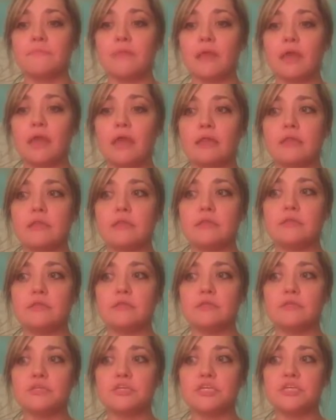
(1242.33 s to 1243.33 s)
And
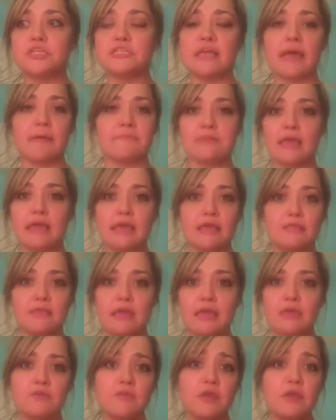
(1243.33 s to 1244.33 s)
she just kept saying,
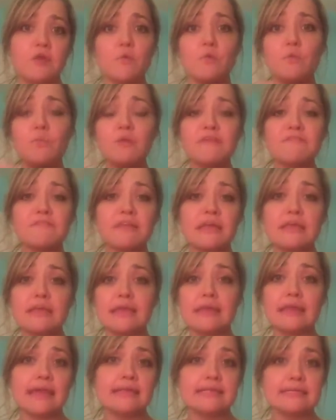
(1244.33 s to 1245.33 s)
thank you, thank you. Well, we stayed
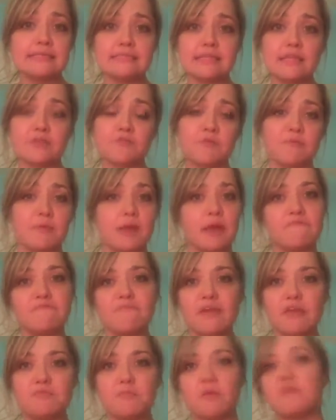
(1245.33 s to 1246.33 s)
connected since. We become
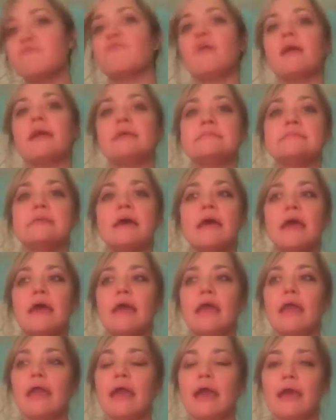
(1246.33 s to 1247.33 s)
Facebook friends,
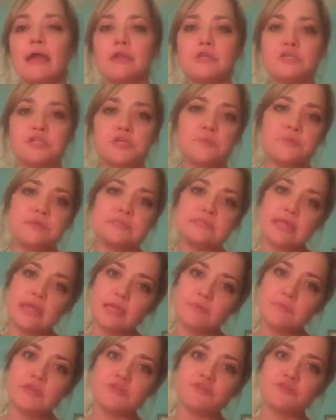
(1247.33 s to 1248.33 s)
and she was
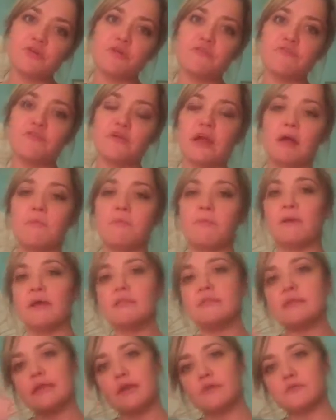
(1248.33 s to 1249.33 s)
in Minnesota for a couple
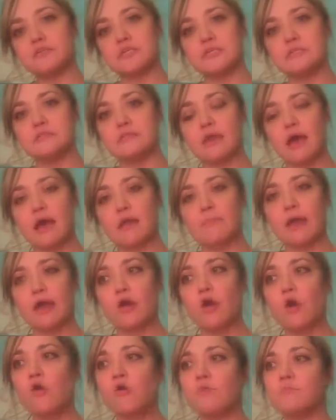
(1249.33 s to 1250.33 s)
months, and now she's gone
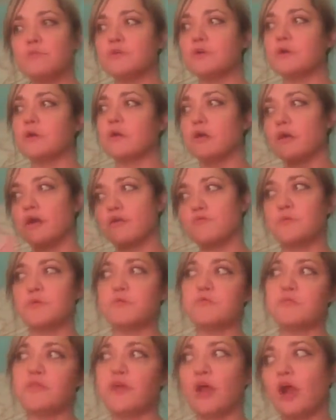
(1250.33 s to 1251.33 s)
back home to, her husband
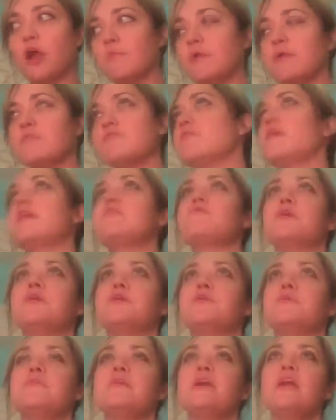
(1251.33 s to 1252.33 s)
was in the Army, so that's why
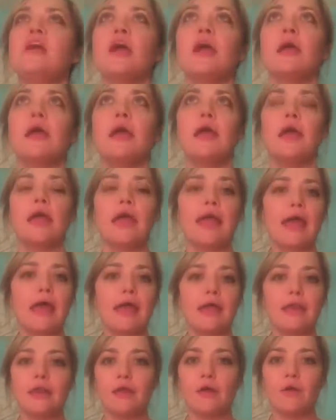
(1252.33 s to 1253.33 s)
she was here.
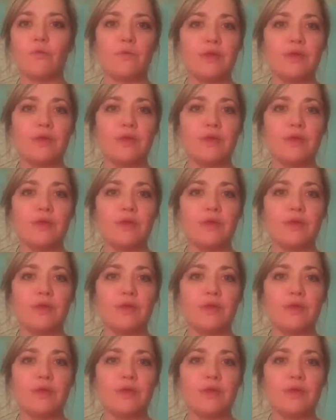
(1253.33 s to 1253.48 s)
And